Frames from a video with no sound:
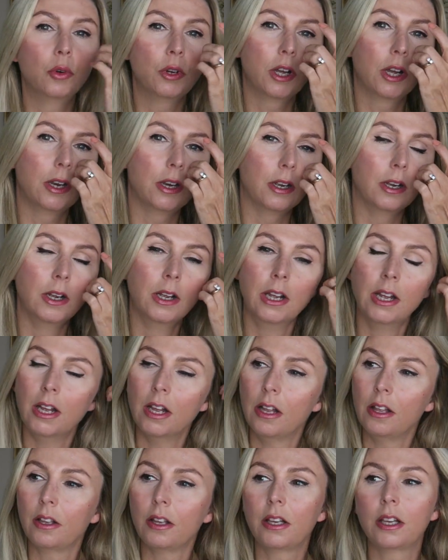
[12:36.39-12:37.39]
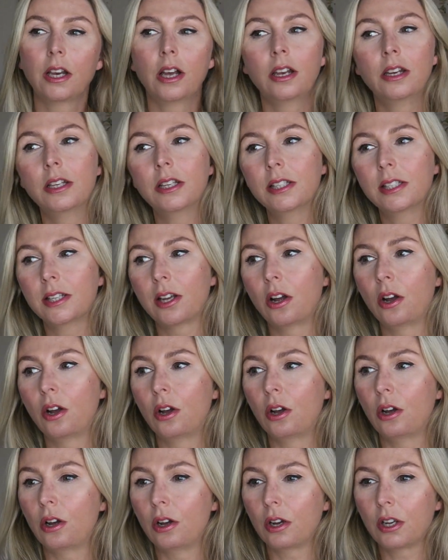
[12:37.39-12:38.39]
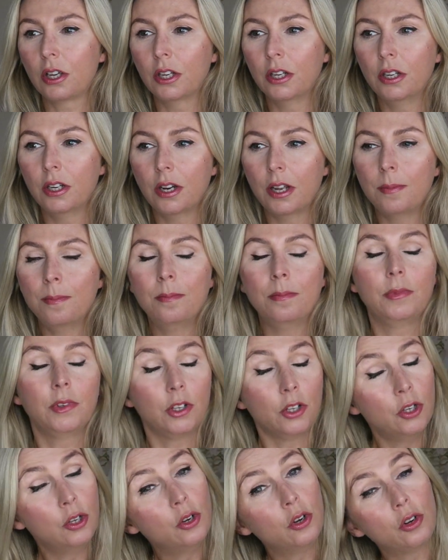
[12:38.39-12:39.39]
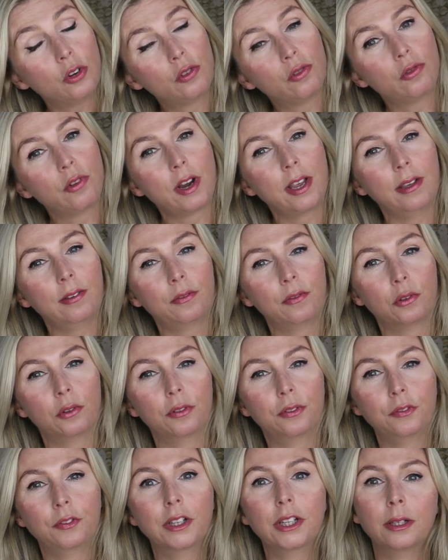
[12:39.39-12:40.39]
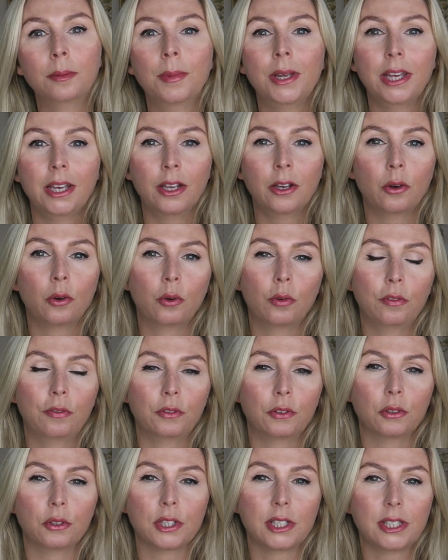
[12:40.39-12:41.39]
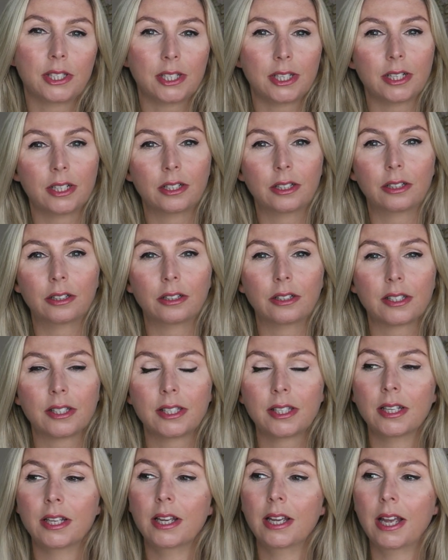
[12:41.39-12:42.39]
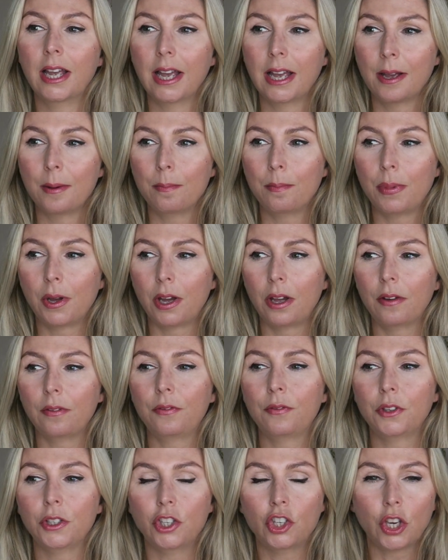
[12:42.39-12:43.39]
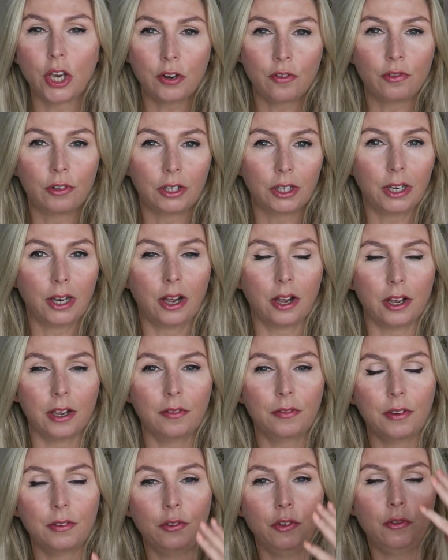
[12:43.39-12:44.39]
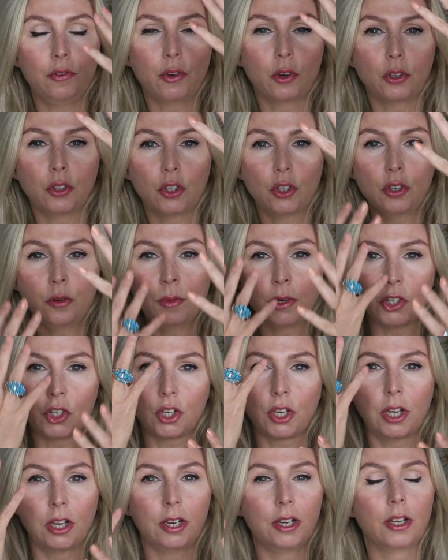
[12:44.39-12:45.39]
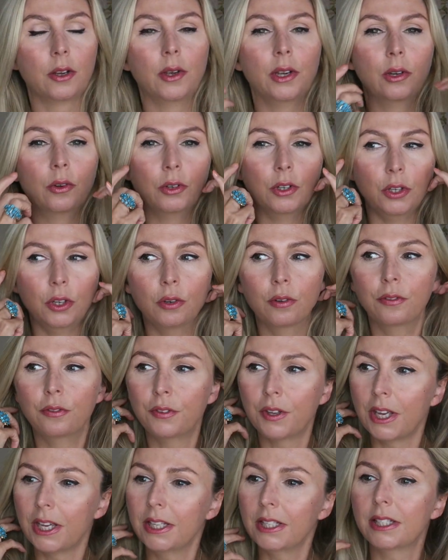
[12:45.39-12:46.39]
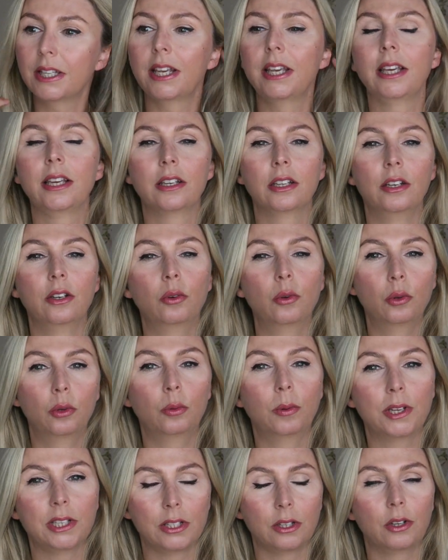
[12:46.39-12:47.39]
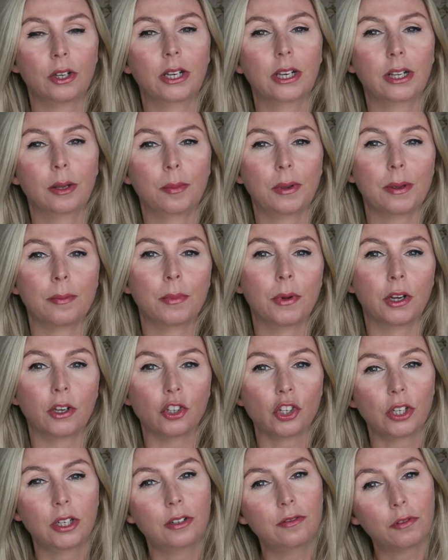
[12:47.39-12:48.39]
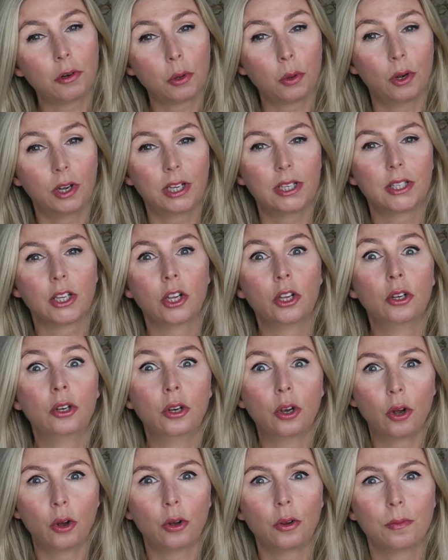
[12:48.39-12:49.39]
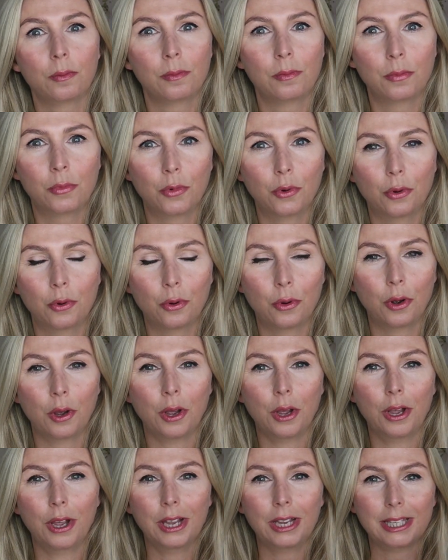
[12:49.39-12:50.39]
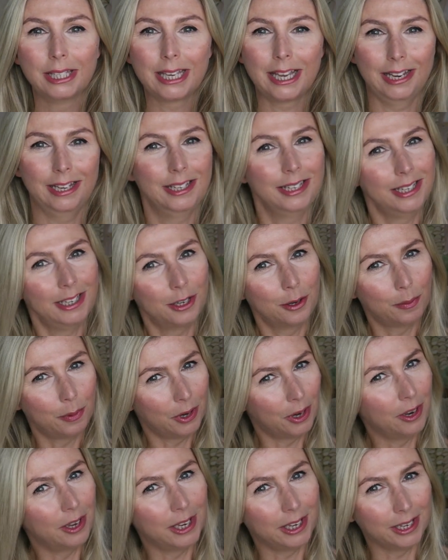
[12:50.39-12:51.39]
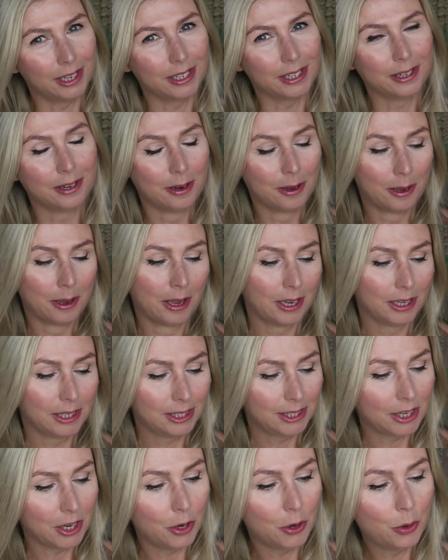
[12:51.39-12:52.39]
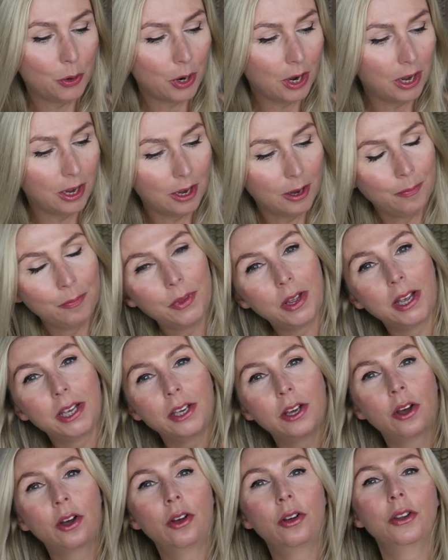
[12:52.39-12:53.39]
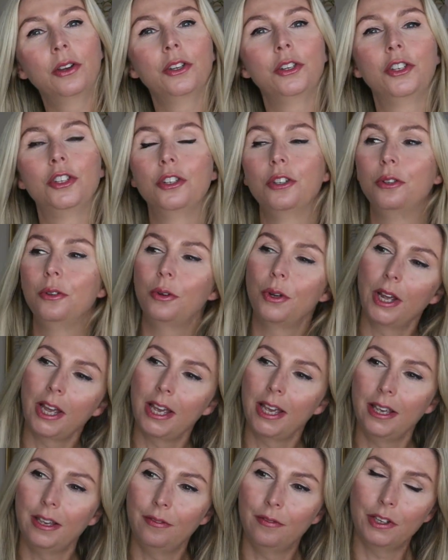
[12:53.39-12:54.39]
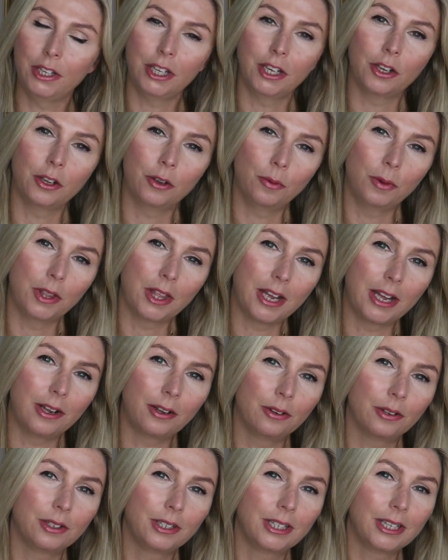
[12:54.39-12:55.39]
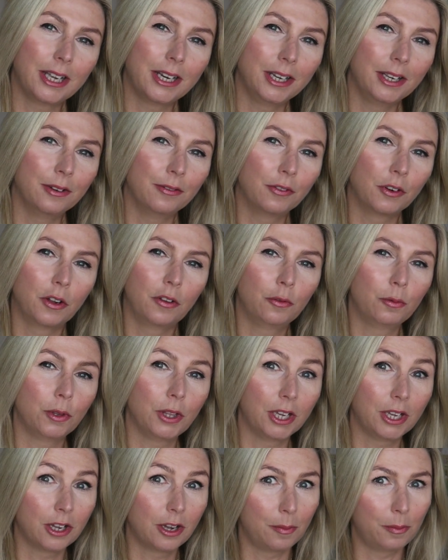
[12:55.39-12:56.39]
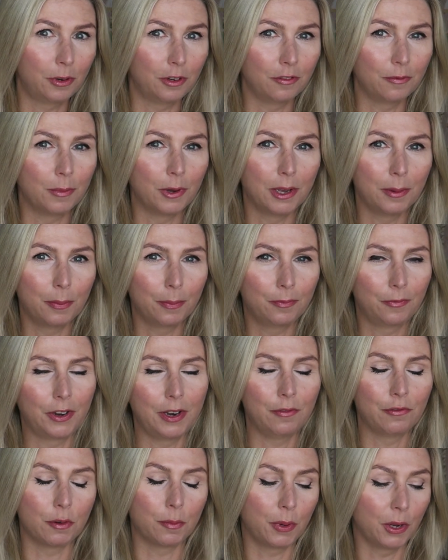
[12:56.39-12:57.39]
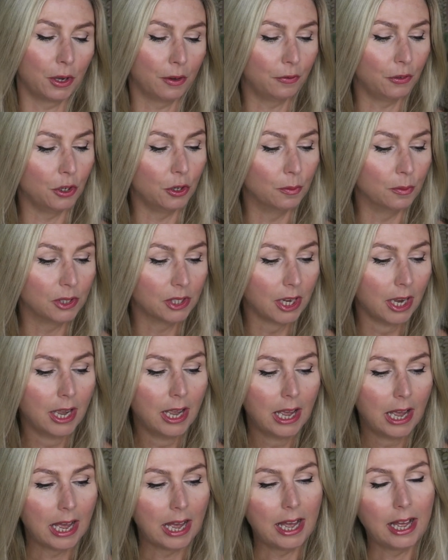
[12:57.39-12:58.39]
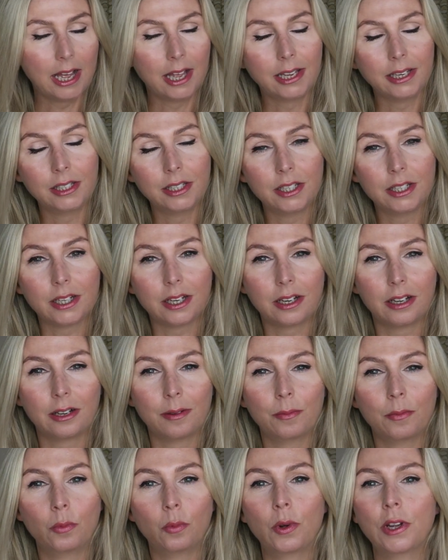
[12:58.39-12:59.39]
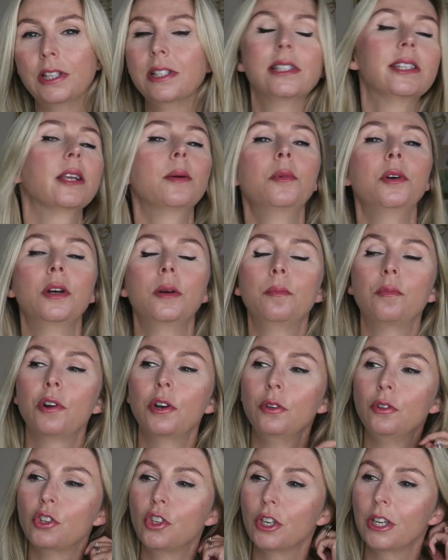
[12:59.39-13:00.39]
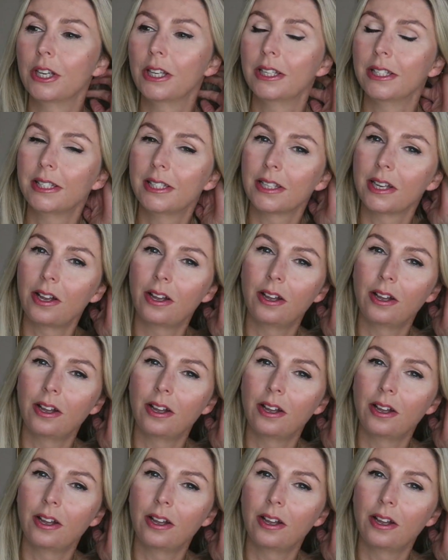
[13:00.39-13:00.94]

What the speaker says: colour. Colours can look great for filming or for stills, but for general life, if you've got too much colour going on in your face, it can always look a little bit much, and it requires a lot more technique applying it. So I can't do a video without getting involved with a couple of my favourite perfumes, and when summer approaches,